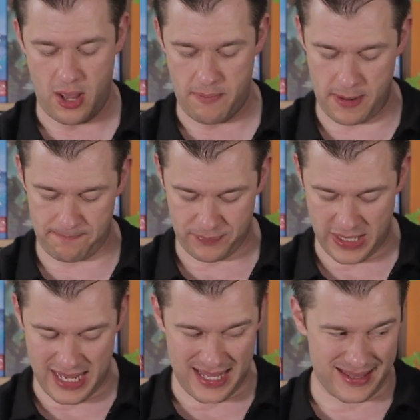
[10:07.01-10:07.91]
But
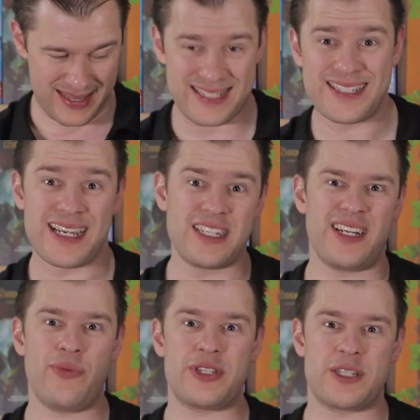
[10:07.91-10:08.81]
that's
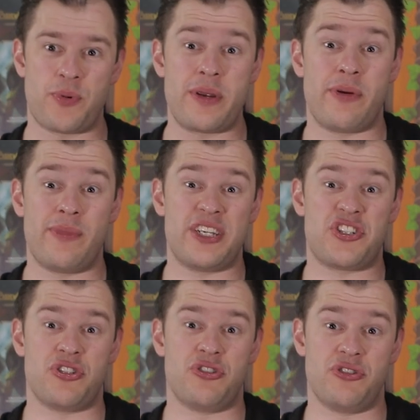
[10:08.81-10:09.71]
essentially what this premium
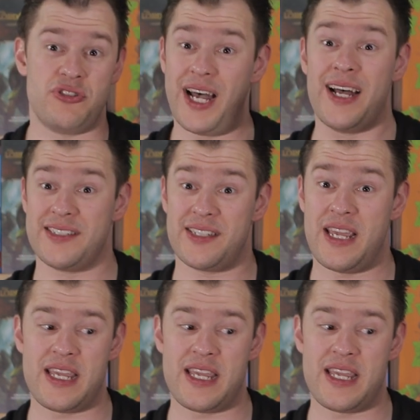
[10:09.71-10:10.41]
edition does.